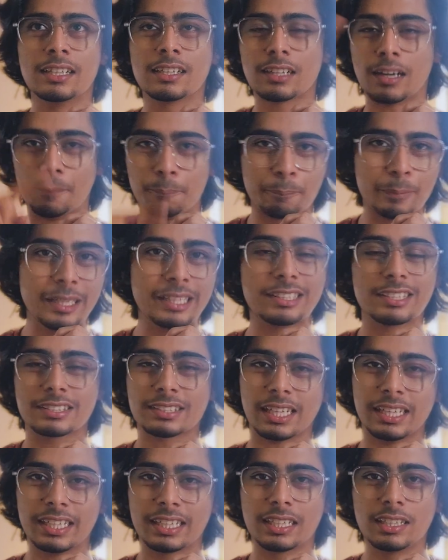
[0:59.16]
complete the
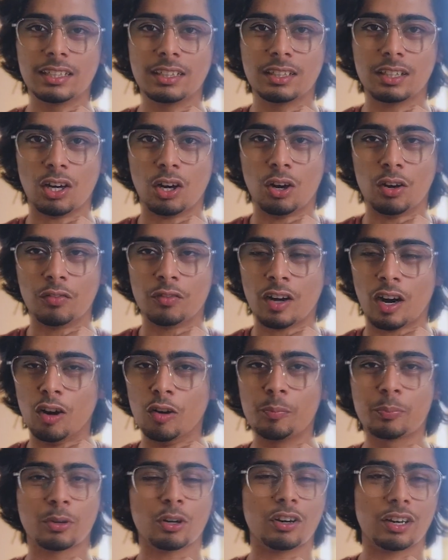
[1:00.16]
cycle of how
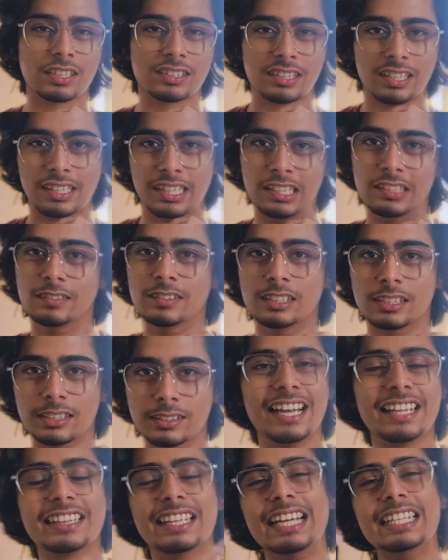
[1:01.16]
products are delivered?
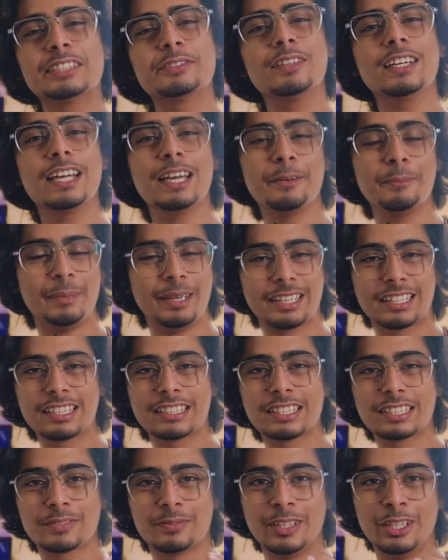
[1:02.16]
And that's why I'm making
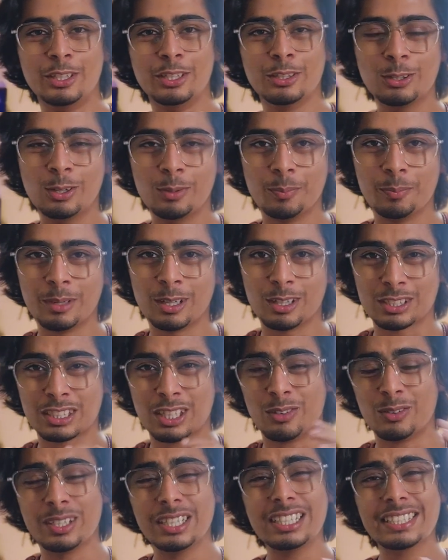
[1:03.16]
this video, because
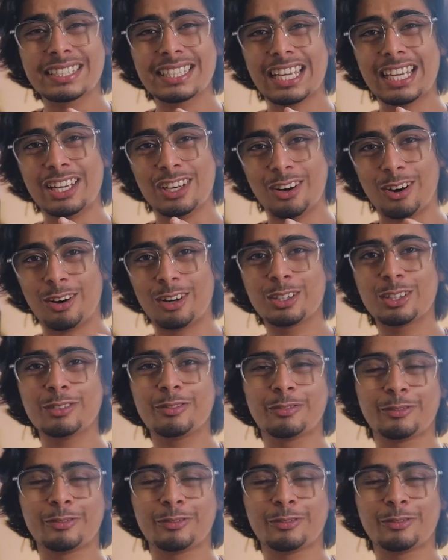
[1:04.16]
nowadays a lot of